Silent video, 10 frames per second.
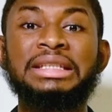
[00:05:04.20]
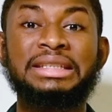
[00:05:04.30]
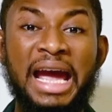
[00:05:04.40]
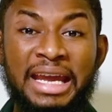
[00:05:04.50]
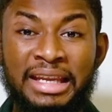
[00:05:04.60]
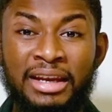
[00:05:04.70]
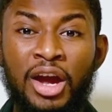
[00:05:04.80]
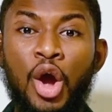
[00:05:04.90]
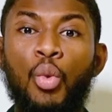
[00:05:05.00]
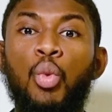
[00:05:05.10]
deciding
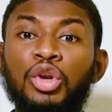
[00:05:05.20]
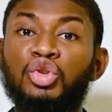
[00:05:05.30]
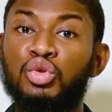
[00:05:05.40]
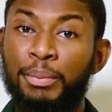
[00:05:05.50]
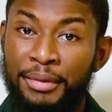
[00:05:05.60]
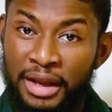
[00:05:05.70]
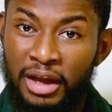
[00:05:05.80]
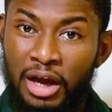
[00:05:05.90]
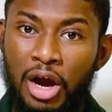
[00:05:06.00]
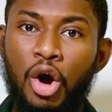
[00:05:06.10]
what to
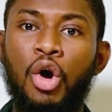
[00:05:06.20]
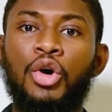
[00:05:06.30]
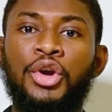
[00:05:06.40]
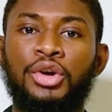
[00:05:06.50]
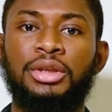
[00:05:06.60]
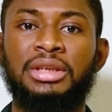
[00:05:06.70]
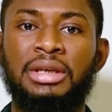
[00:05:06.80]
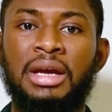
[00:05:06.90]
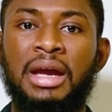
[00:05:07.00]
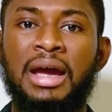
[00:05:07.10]
bring or not.
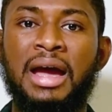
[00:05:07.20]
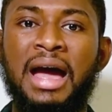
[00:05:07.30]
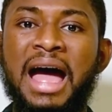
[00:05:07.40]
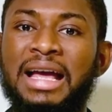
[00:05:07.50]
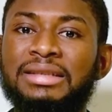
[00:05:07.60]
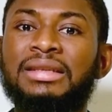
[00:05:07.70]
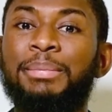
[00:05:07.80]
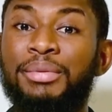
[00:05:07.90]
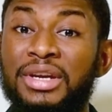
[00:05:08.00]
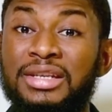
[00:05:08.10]
As the
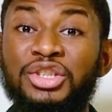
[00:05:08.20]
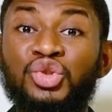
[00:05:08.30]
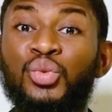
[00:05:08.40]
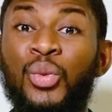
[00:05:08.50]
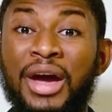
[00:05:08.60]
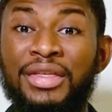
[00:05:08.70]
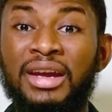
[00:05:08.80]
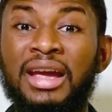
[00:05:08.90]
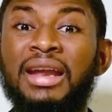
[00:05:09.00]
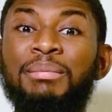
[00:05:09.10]
British
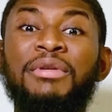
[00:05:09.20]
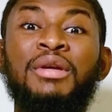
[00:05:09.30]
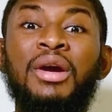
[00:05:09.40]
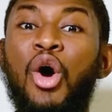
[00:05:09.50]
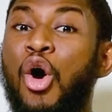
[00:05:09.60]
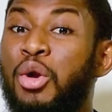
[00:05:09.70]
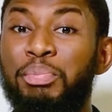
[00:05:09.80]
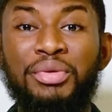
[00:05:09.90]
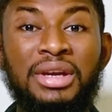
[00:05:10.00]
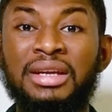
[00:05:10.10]
weather can be
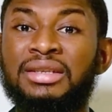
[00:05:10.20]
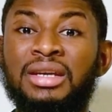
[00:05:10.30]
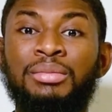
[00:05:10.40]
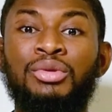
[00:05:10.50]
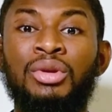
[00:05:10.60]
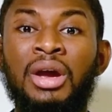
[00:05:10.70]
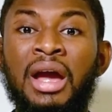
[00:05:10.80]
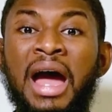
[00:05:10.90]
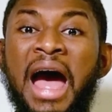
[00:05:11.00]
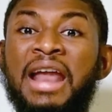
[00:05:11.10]
unpredictable
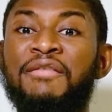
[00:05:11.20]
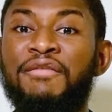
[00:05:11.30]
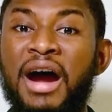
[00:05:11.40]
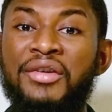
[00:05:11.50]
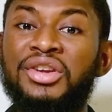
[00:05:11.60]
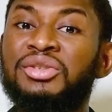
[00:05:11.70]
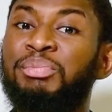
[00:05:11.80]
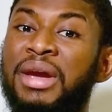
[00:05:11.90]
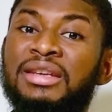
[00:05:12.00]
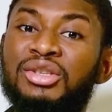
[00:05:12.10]
and varies
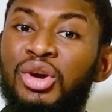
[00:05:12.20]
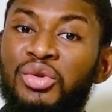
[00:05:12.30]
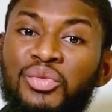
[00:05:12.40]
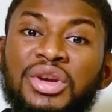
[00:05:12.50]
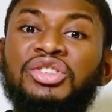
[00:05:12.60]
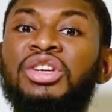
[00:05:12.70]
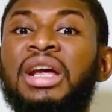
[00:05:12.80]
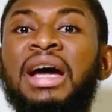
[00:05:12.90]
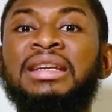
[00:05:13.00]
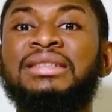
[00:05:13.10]
based on region
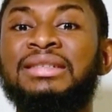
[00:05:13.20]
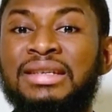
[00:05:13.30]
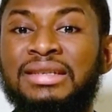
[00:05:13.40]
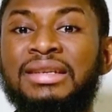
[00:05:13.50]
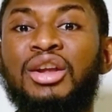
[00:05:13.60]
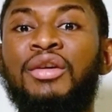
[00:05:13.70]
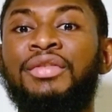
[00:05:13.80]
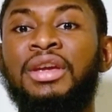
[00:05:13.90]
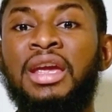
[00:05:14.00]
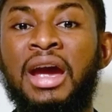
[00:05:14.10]
and season
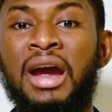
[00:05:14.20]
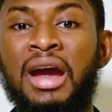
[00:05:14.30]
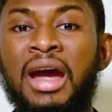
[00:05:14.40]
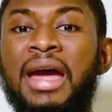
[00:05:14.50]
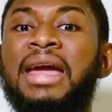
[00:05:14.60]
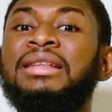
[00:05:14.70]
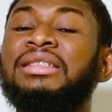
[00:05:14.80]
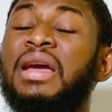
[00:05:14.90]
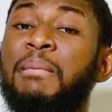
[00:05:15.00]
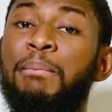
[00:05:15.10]
of the year,
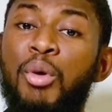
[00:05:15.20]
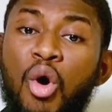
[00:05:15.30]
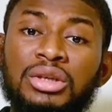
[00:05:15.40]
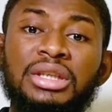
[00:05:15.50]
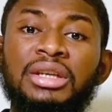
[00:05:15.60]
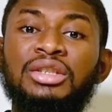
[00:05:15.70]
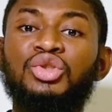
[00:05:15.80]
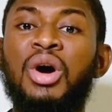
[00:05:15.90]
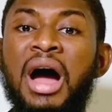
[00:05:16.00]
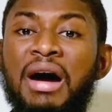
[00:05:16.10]
it's important
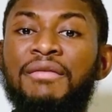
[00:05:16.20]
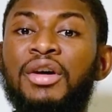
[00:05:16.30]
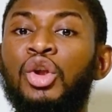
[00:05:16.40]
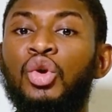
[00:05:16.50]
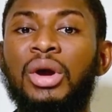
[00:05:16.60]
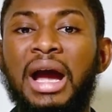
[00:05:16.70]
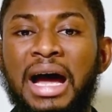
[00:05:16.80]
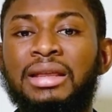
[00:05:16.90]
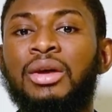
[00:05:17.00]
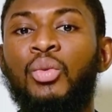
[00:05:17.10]
to have a look
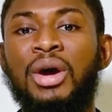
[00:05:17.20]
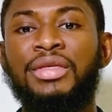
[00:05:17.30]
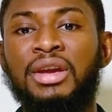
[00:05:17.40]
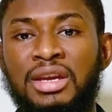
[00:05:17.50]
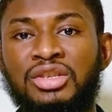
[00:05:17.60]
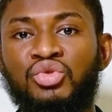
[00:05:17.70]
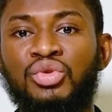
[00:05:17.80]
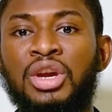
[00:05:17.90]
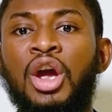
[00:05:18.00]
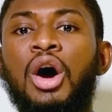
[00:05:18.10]
at the weather
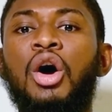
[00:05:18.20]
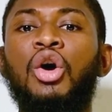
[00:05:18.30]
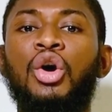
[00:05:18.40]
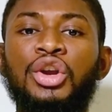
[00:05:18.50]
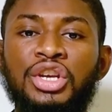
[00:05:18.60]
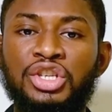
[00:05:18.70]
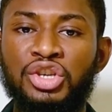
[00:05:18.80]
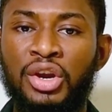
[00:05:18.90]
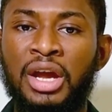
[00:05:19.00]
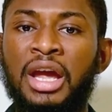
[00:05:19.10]
history or
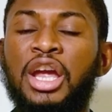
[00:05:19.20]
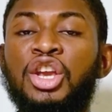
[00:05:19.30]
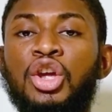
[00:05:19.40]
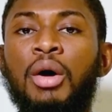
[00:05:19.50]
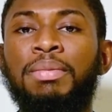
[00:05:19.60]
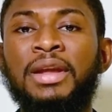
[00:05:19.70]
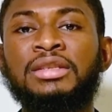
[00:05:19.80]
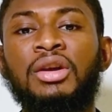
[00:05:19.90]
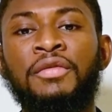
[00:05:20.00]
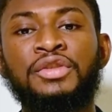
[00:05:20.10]
condition in your
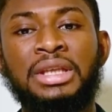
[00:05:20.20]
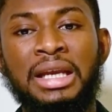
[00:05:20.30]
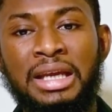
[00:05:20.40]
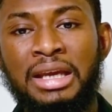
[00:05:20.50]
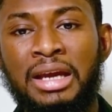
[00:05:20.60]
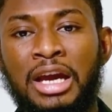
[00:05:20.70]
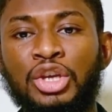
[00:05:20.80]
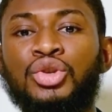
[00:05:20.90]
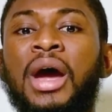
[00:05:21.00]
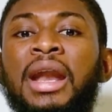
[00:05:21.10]
place of study
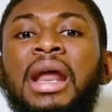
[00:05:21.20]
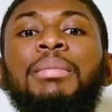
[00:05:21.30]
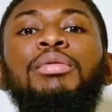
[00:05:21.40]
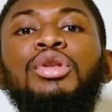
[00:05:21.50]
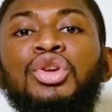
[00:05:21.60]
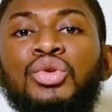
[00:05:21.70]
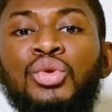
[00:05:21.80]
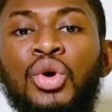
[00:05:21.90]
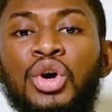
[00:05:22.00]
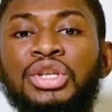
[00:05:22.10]
to enable
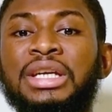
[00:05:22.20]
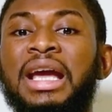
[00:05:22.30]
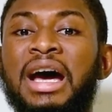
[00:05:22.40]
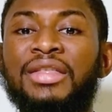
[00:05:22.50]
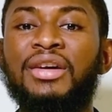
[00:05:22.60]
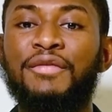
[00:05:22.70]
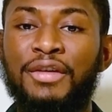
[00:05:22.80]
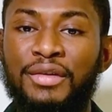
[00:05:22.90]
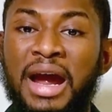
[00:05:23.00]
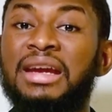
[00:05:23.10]
you to gather
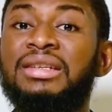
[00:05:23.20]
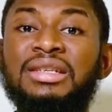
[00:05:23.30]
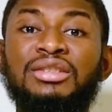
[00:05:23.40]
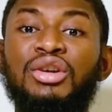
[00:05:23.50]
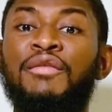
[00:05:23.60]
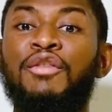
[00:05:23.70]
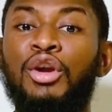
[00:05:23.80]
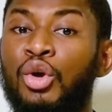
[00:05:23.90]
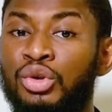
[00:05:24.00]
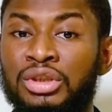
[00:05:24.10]
varieties of
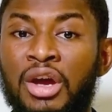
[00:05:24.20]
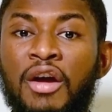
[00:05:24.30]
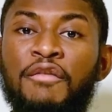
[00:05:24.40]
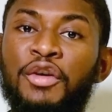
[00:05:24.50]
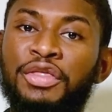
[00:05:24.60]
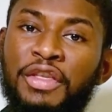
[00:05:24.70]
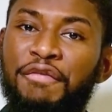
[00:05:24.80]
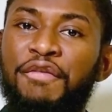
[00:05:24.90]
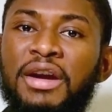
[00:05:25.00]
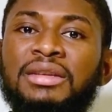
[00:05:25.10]
clothes for
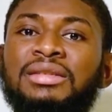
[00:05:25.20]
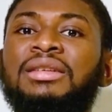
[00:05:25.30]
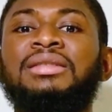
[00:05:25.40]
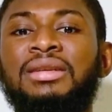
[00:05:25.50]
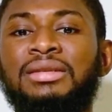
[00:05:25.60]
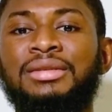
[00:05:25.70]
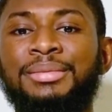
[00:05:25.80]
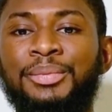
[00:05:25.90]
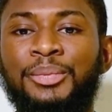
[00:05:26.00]
different seasons.